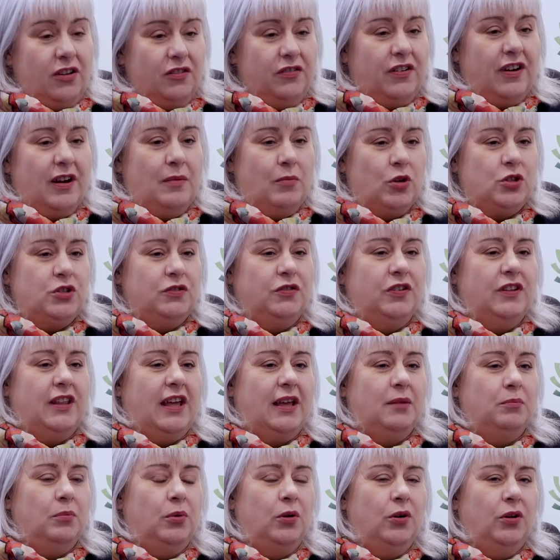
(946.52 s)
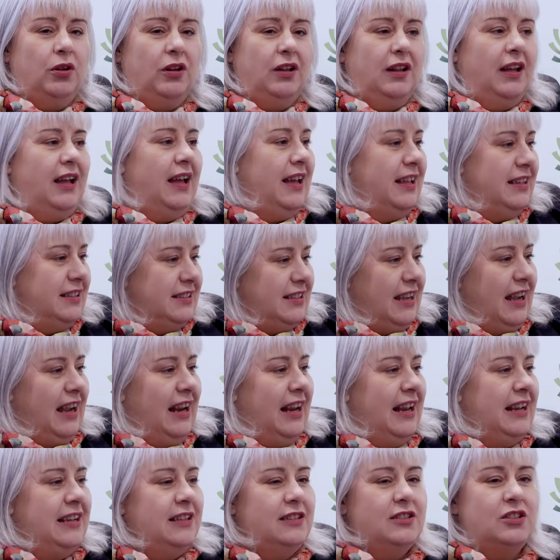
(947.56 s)
you very much for that, Paul and
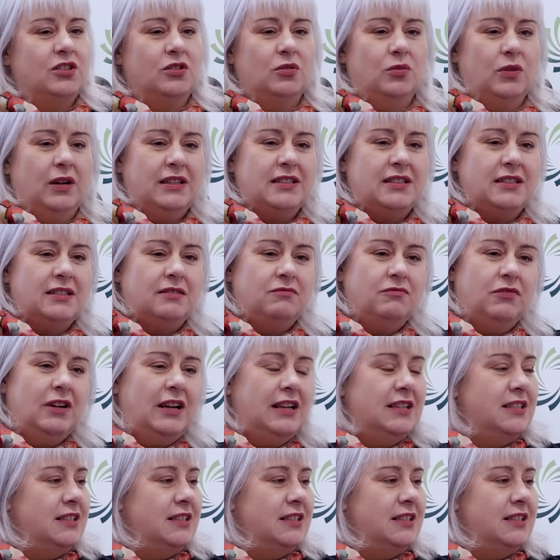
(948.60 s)
Eileen. So it really